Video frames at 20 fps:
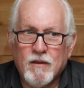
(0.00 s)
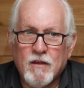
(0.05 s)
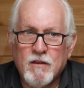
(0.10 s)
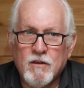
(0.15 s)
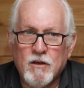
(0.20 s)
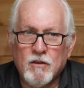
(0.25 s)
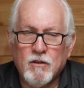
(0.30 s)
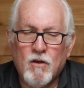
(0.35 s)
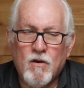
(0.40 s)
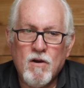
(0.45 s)

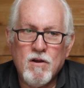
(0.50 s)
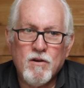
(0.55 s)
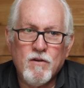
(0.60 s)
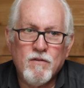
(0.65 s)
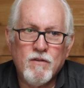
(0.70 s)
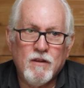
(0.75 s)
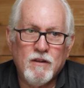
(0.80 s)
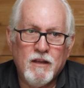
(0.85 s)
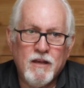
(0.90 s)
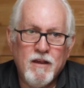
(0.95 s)
The longer
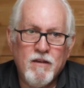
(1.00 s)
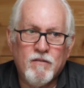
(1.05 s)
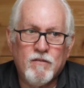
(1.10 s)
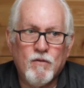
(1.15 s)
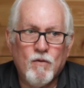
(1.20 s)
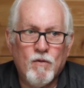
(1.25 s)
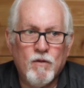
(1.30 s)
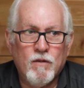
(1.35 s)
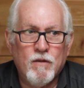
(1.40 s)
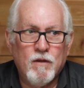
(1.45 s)
the lease
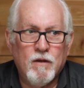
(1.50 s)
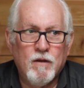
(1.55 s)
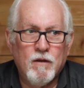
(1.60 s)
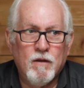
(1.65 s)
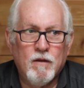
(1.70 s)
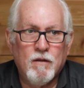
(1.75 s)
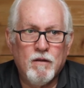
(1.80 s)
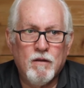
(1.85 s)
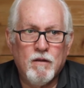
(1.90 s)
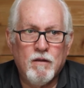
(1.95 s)
or
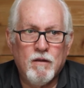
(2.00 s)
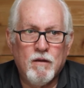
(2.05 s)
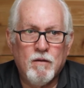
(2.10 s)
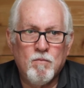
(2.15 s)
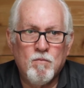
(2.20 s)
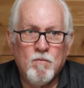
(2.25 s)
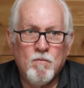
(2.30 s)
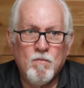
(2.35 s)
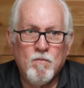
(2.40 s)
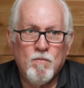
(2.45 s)

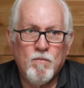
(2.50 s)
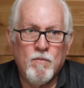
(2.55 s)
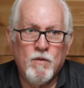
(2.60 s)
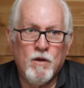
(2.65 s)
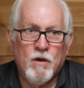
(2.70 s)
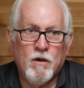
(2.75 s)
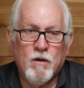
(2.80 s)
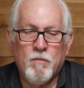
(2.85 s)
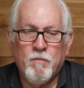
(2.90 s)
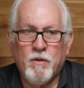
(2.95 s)
the
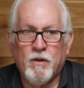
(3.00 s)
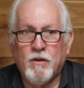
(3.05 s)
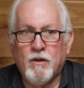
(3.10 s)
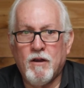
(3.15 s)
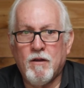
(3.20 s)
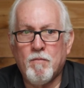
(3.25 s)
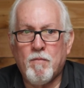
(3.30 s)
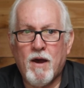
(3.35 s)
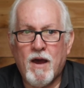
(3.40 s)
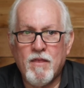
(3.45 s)

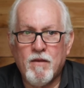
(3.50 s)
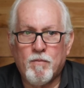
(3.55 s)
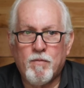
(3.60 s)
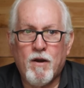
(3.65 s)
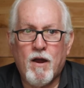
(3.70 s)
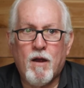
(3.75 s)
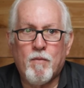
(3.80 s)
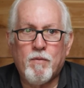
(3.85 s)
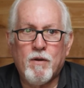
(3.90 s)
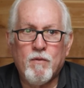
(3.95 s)
ability to buy the
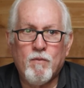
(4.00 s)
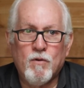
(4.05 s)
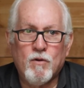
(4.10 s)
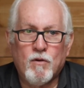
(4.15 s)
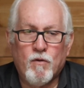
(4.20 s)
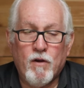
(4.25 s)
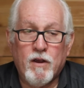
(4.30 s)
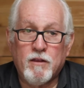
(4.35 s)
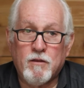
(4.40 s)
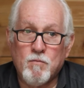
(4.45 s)
property will
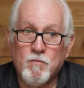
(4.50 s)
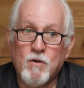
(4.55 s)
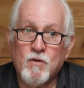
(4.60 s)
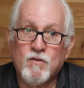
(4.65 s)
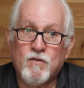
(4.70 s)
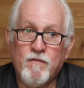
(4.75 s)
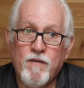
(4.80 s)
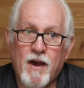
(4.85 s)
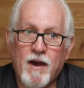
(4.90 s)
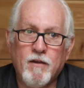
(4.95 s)
create the
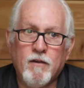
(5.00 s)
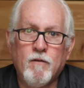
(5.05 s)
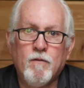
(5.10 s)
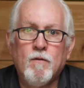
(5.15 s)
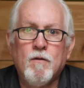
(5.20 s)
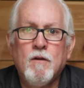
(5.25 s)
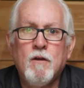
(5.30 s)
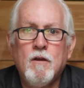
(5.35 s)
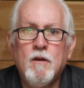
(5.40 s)
most value.